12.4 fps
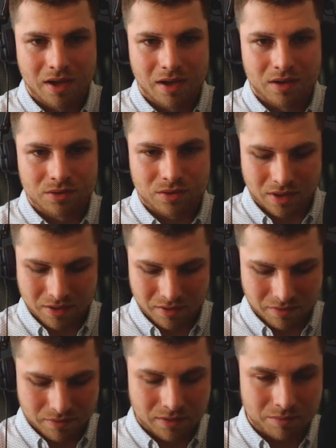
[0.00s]
So, and it
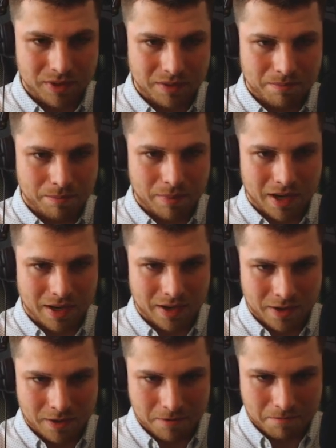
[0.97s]
will be
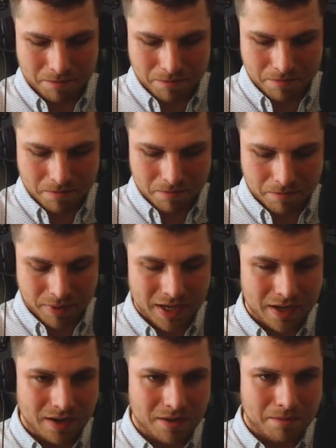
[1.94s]
pi
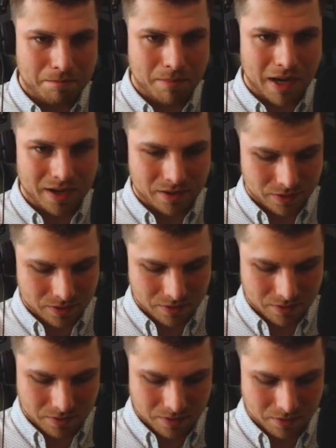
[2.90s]
p minus
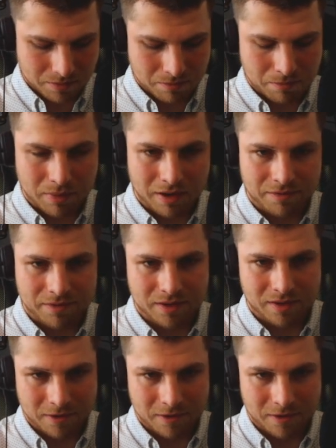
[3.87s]
buffer.